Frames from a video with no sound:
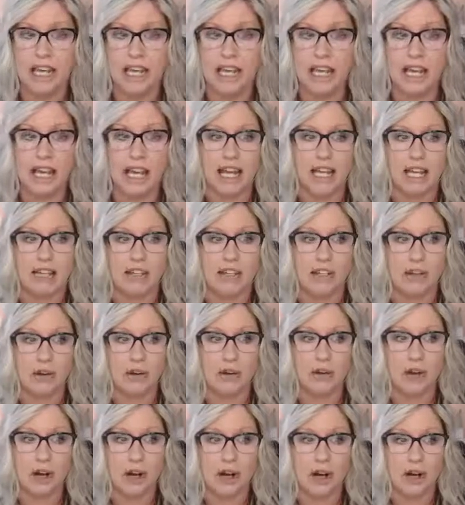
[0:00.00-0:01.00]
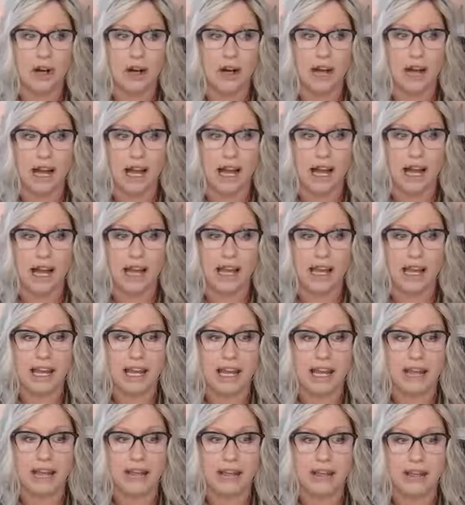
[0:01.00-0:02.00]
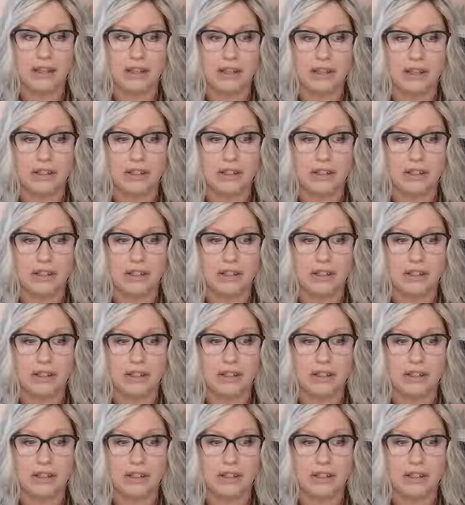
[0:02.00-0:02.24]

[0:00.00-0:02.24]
And so I